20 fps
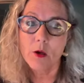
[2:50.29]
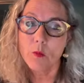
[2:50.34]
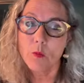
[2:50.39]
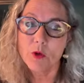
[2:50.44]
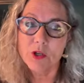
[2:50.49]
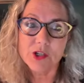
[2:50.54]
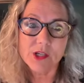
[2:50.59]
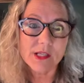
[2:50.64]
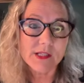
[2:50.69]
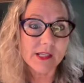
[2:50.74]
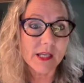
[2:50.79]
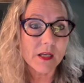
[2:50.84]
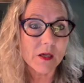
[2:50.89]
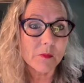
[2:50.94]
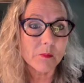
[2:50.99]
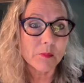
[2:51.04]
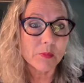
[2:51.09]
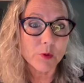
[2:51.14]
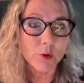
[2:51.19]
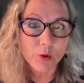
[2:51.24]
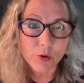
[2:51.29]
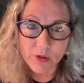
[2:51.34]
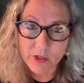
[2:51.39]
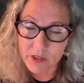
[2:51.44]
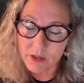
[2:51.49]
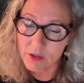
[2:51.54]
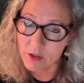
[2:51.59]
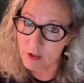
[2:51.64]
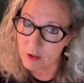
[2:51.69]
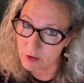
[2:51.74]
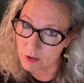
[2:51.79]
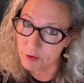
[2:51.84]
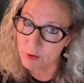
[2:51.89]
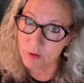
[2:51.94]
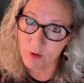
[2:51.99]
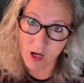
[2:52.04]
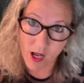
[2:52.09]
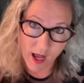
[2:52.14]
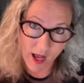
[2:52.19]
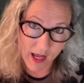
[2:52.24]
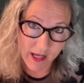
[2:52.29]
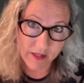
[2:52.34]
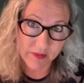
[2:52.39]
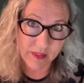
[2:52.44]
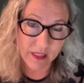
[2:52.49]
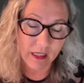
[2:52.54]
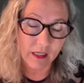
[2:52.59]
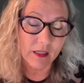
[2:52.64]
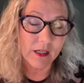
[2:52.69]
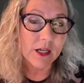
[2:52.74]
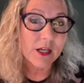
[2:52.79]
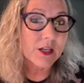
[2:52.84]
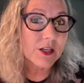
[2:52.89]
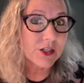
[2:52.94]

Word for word: which is an important clue, I think,